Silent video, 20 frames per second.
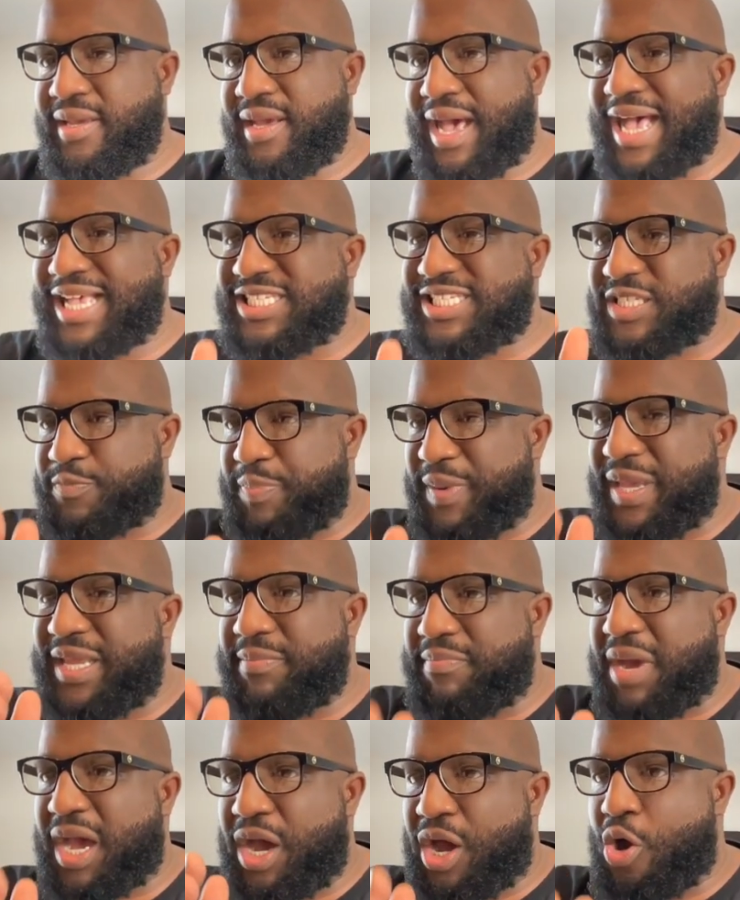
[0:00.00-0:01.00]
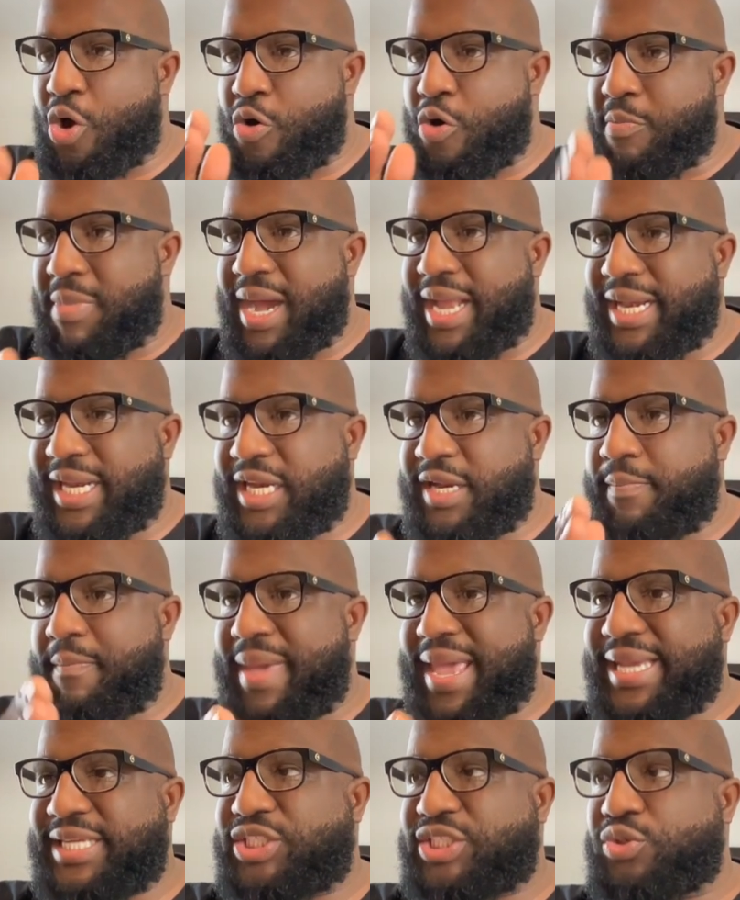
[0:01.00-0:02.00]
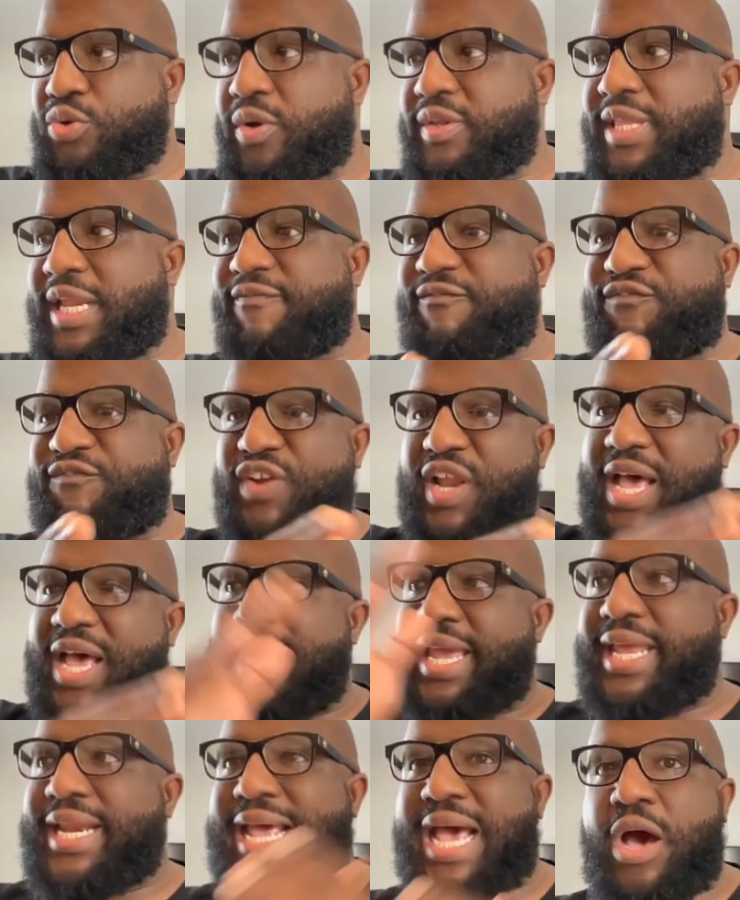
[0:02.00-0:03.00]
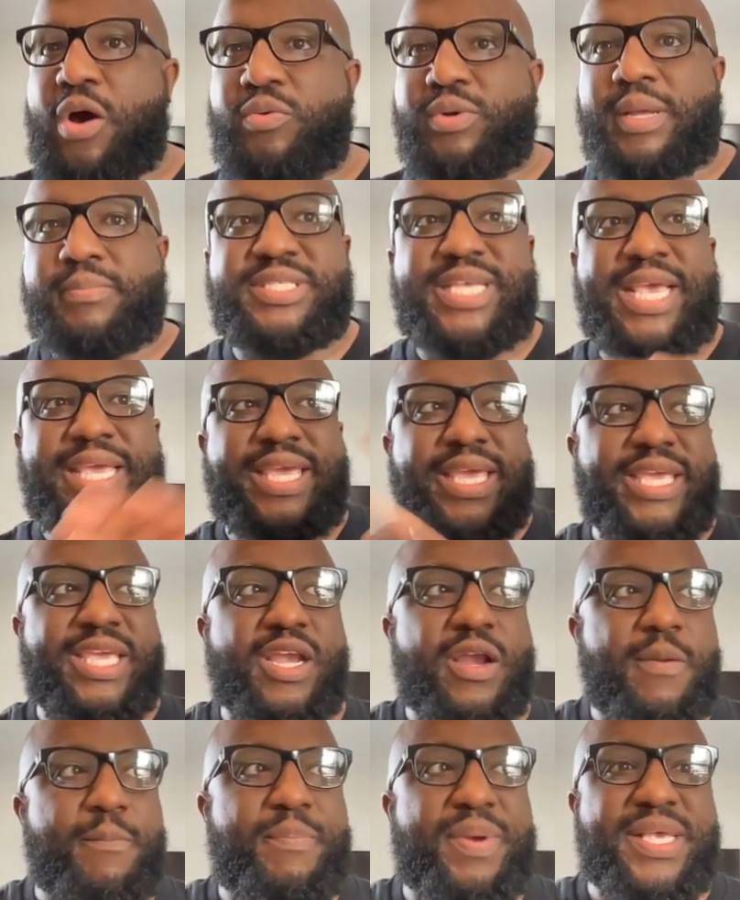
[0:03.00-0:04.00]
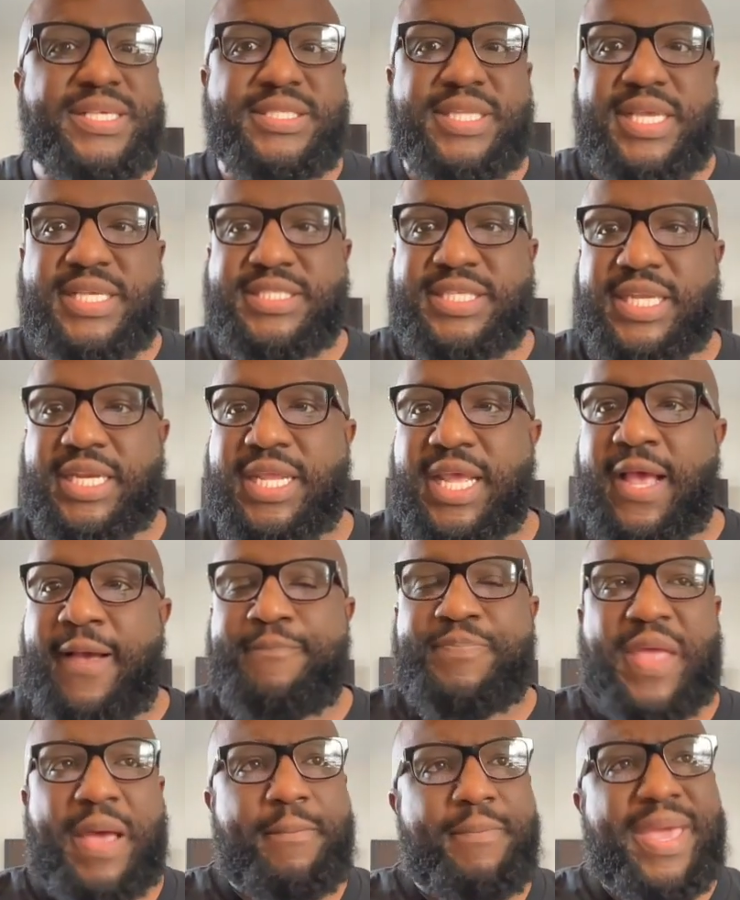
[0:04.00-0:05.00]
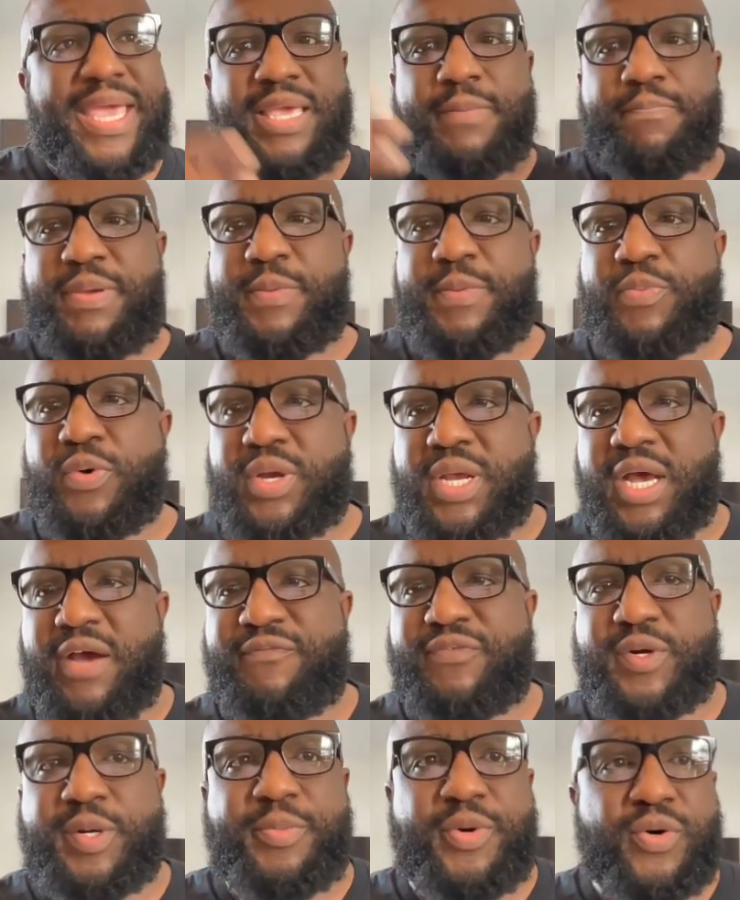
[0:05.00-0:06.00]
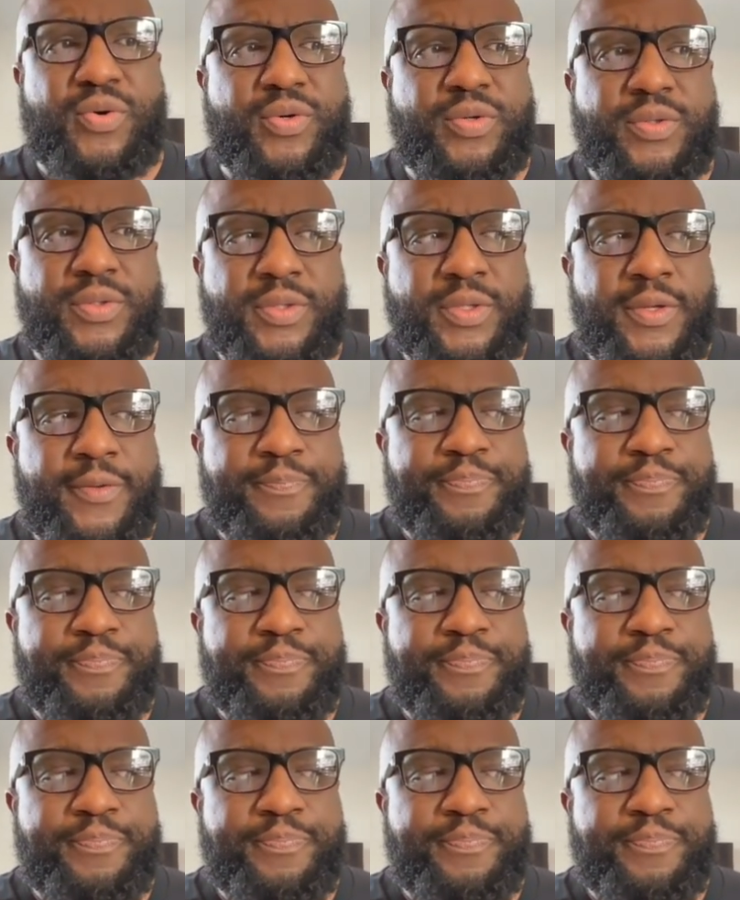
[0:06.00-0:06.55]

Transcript: I spend my own money to make sure that I'm flying out and I'm taking care of business and I'm making people comfortable.